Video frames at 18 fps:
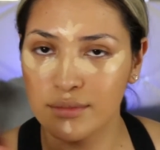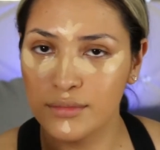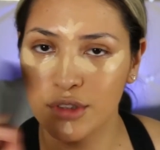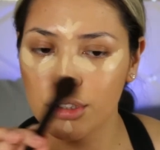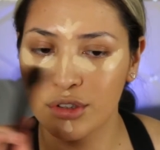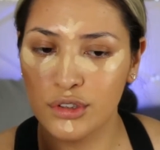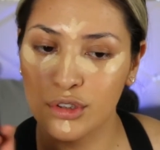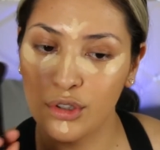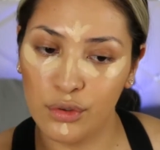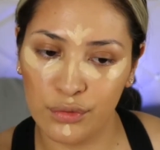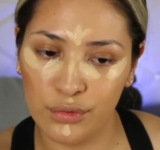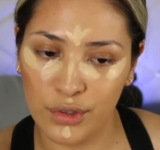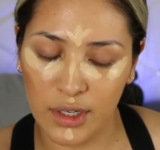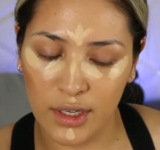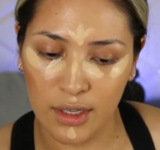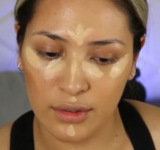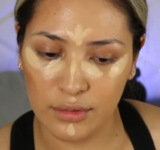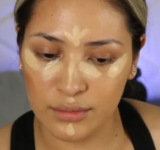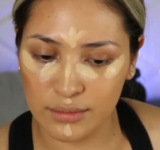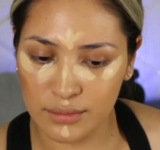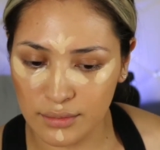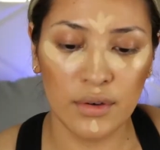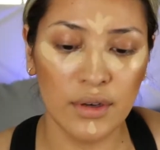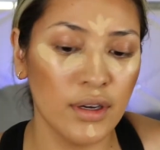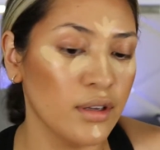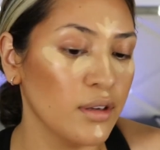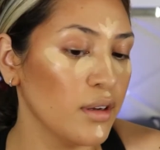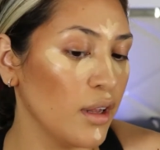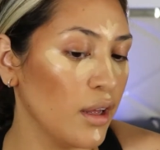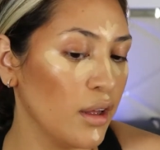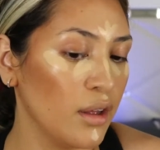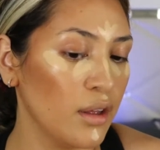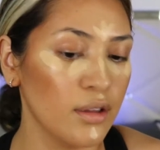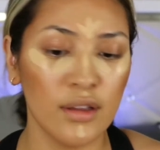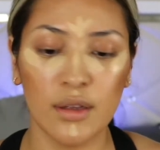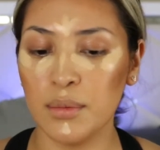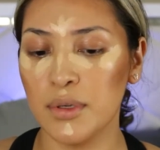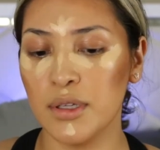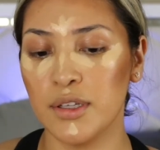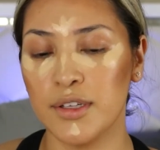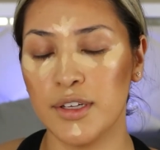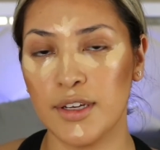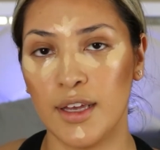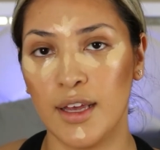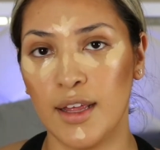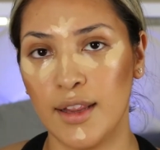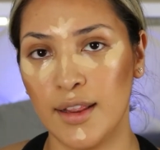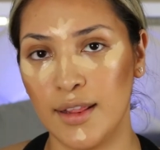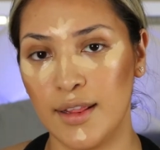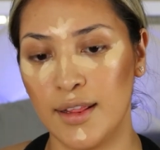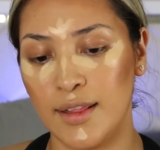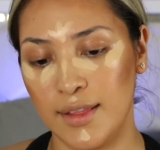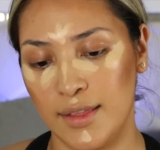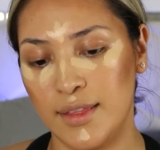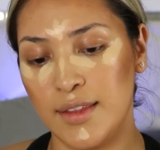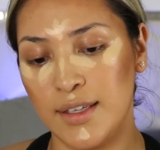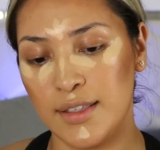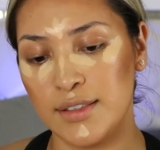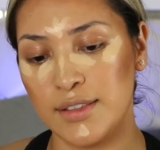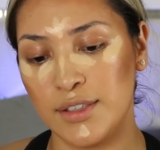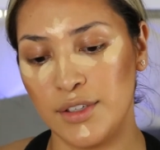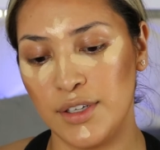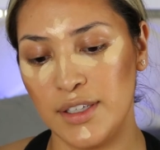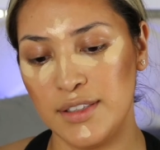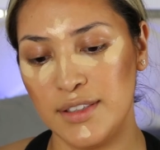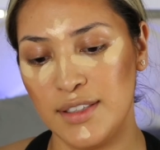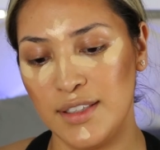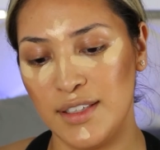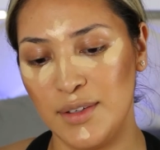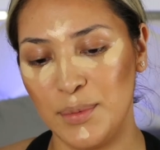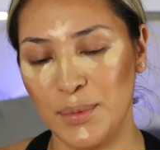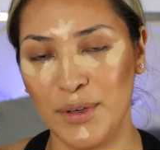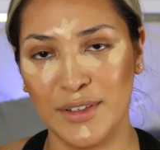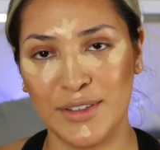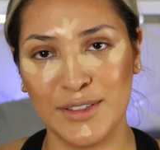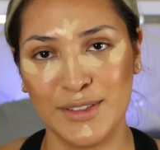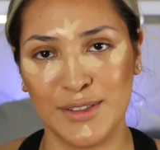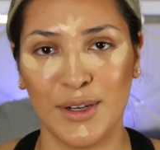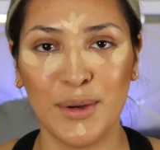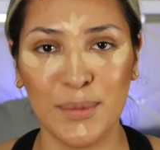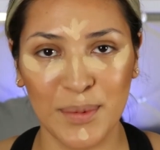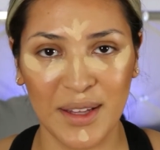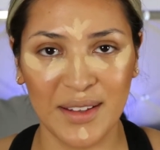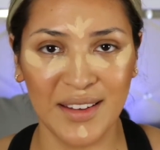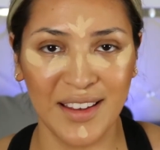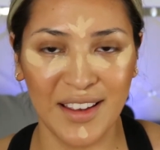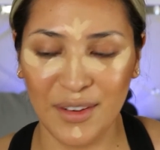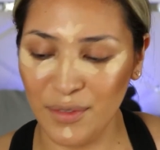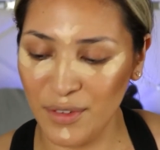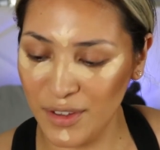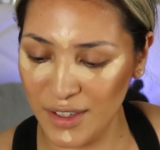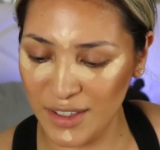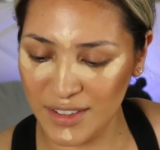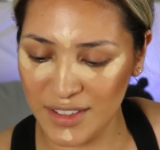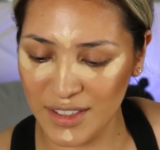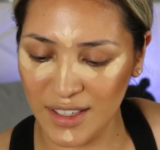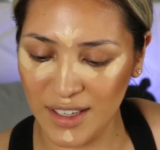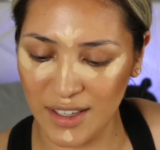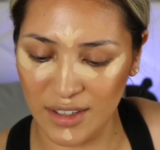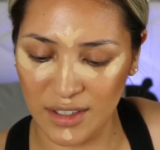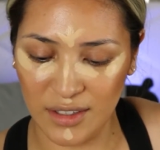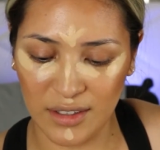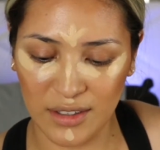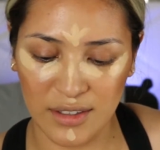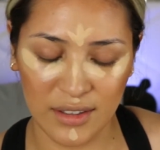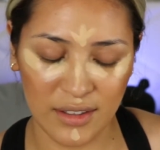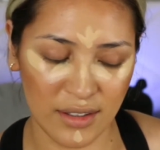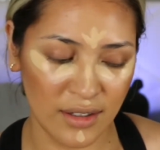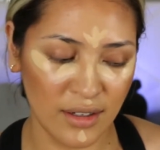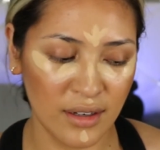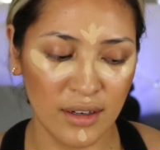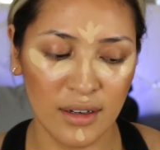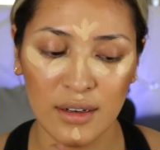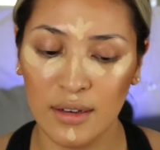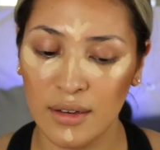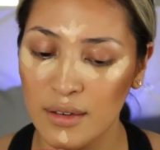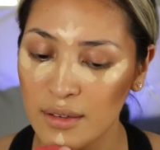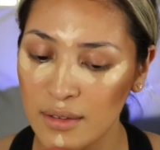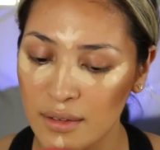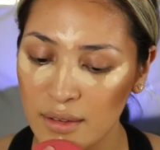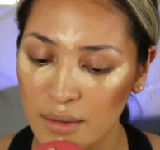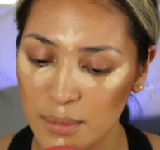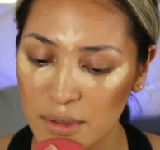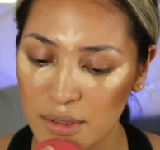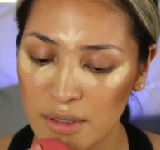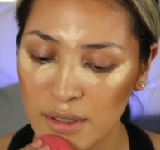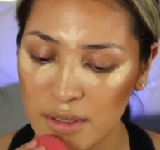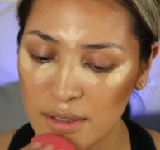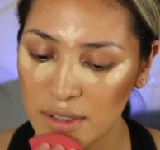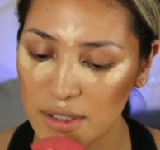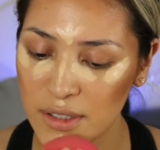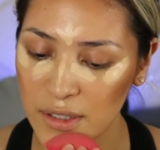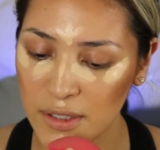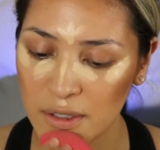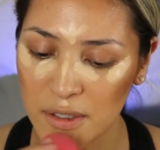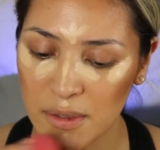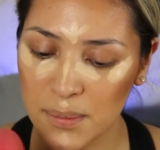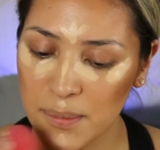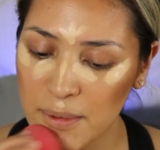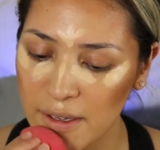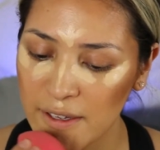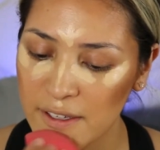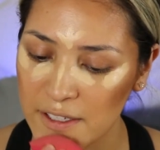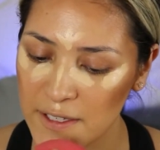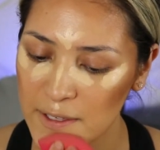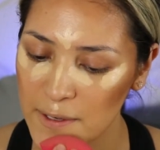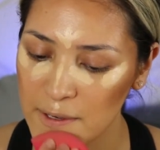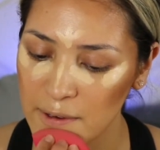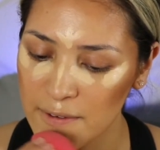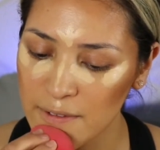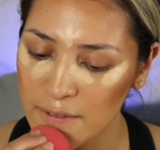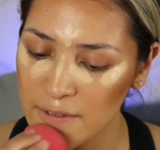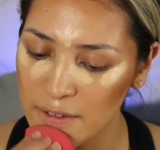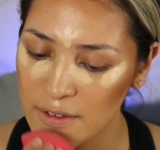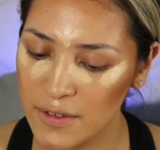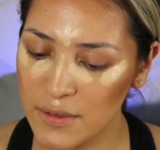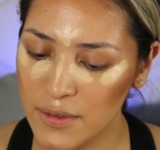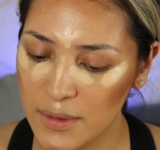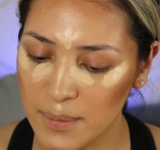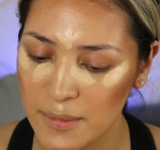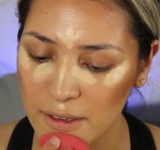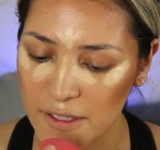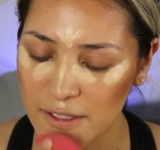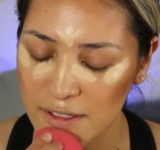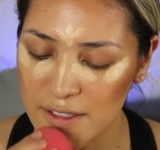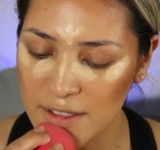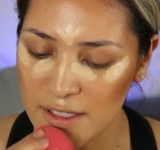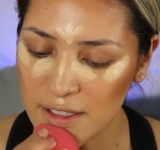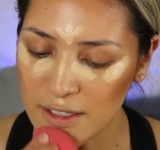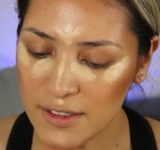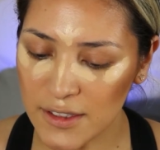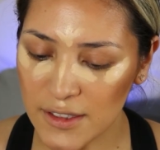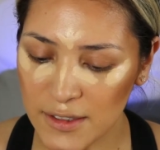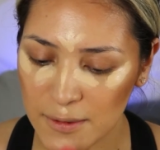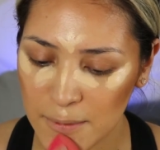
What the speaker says: Just don't freak out. All right, now that we look this crazy, we're gonna start blending everything together. I'm just gonna start by doing my concealer.